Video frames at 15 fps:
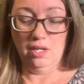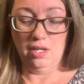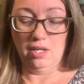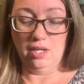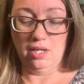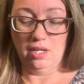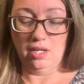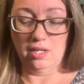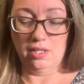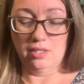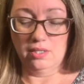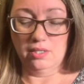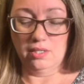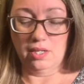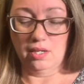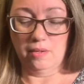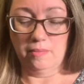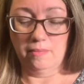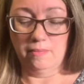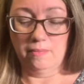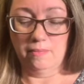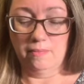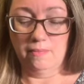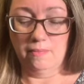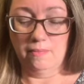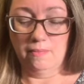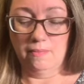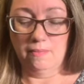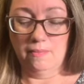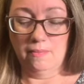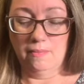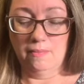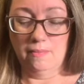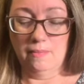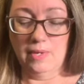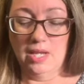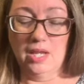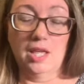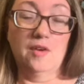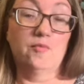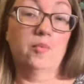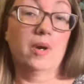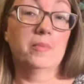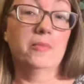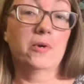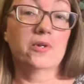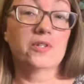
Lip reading: And I have one more